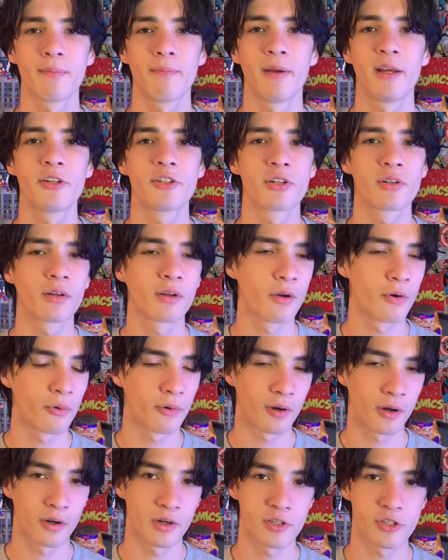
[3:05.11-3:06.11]
Make sure to go in
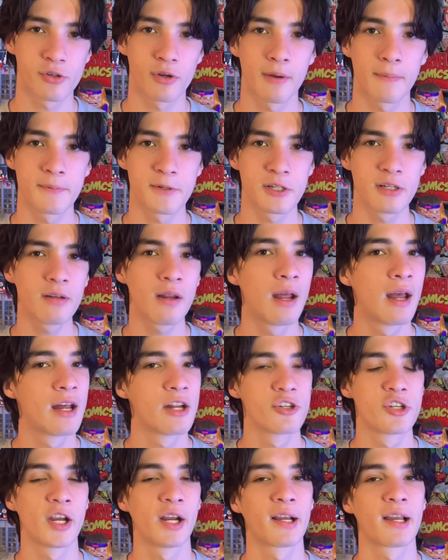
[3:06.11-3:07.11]
our description,
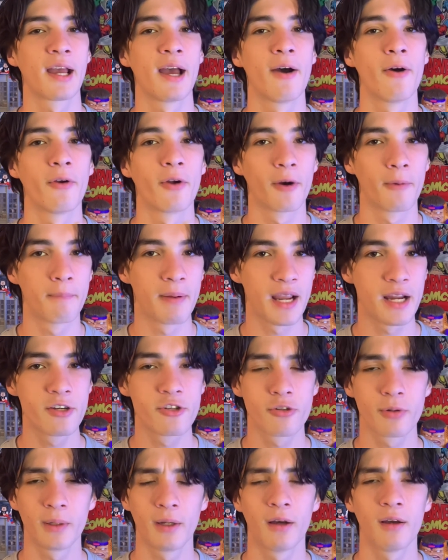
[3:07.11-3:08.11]
check out our
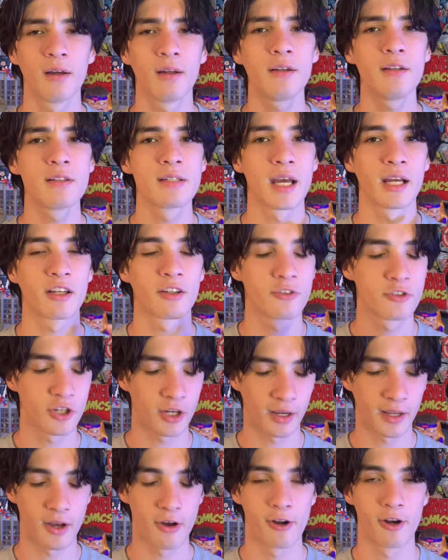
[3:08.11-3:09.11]
Patreon,
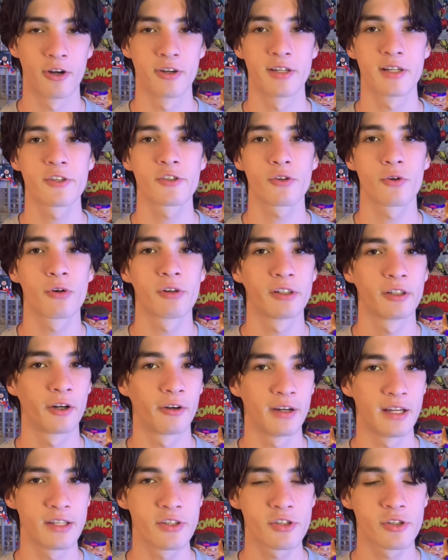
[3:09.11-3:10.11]
check out our Discord and our
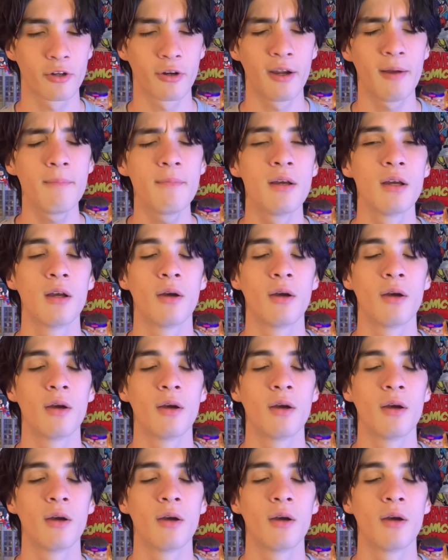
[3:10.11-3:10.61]
Instagram.